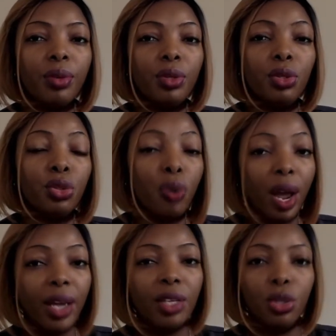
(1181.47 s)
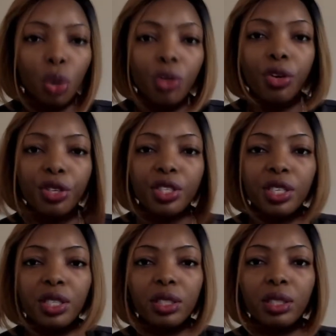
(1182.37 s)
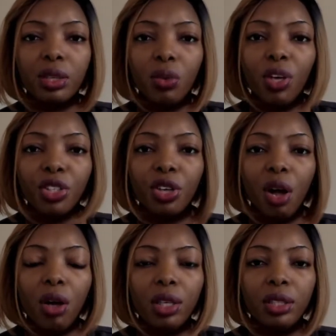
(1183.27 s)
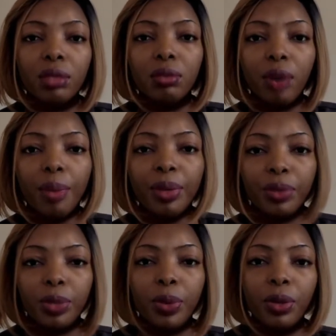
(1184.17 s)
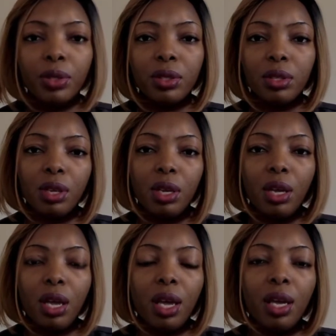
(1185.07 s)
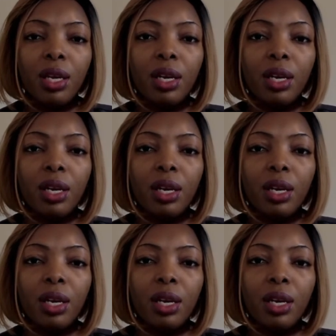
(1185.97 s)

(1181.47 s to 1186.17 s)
You try your nursing while you're calling rapid response, and